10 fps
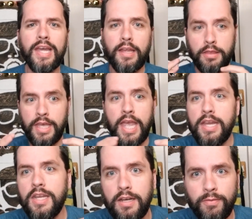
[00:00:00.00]
The
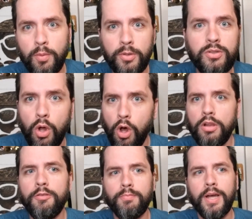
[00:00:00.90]
ending of almost
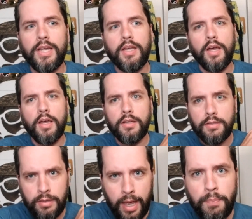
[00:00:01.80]
all of
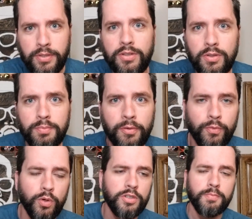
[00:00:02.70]
my episodes
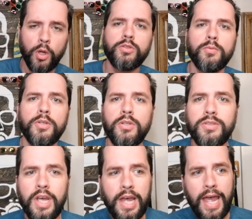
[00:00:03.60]
before Small Tuber
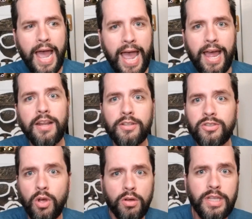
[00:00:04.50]
News had a
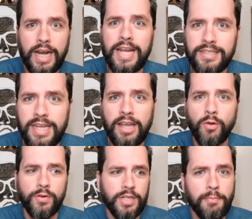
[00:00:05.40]
song that I
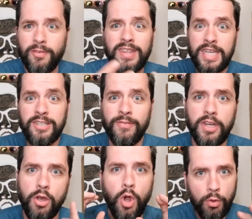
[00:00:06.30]
sang over top of it. This
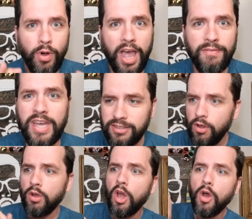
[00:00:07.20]
video will have that
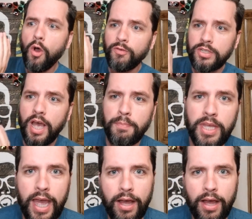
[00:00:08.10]
song over top of the